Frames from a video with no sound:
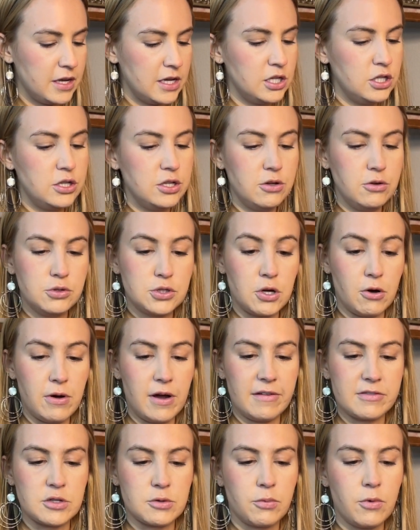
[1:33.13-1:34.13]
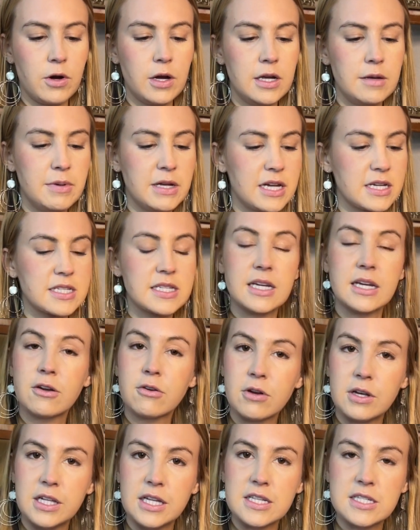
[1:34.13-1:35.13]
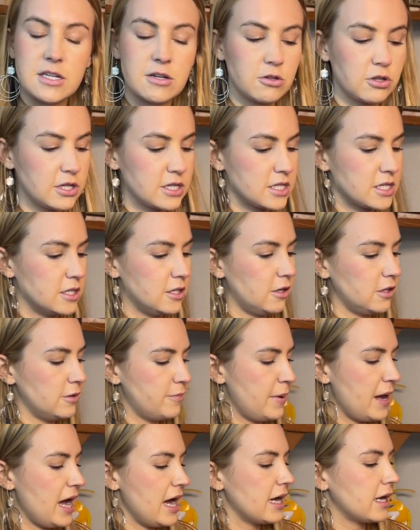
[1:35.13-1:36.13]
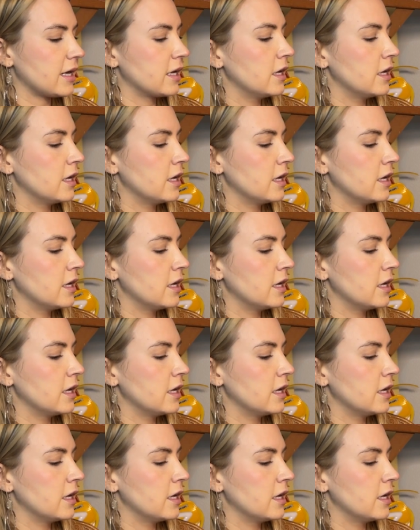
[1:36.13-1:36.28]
You don't have to worry because the ingredients are listed on the back.